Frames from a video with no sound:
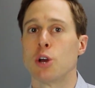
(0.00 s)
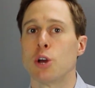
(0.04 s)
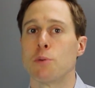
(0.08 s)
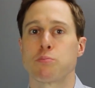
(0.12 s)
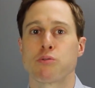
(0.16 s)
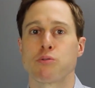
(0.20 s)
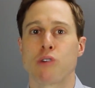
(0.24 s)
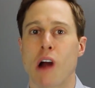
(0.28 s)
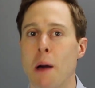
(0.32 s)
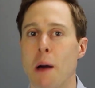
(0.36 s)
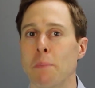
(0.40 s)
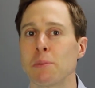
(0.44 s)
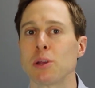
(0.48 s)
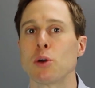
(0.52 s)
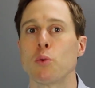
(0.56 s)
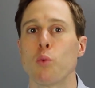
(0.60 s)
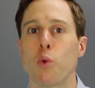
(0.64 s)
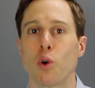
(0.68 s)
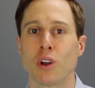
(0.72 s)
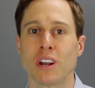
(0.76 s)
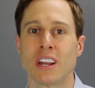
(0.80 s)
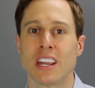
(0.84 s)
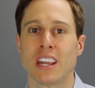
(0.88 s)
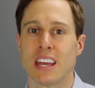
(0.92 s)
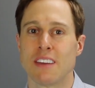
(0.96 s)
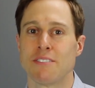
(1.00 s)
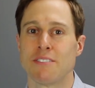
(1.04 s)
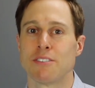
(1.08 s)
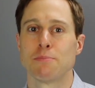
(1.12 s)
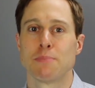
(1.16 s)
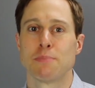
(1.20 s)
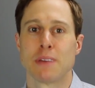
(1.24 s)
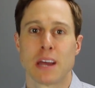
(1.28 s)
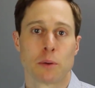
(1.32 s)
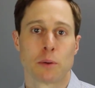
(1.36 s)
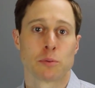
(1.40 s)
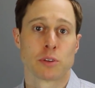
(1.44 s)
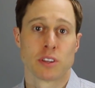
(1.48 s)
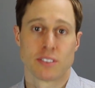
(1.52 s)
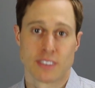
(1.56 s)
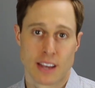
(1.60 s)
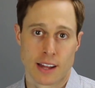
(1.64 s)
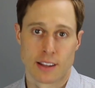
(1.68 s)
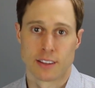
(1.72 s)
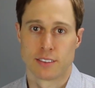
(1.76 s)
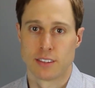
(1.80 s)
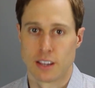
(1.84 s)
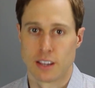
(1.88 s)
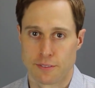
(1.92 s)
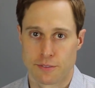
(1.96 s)
you probably wouldn't even be able to
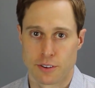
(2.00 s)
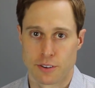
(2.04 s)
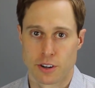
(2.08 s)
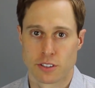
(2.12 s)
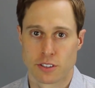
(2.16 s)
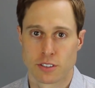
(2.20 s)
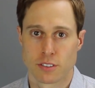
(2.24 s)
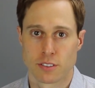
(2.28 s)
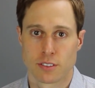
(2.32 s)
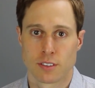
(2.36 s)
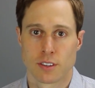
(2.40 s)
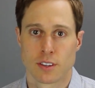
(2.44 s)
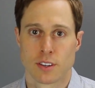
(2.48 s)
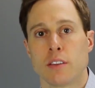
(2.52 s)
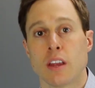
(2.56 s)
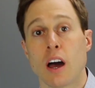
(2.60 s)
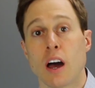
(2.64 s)
tell the difference.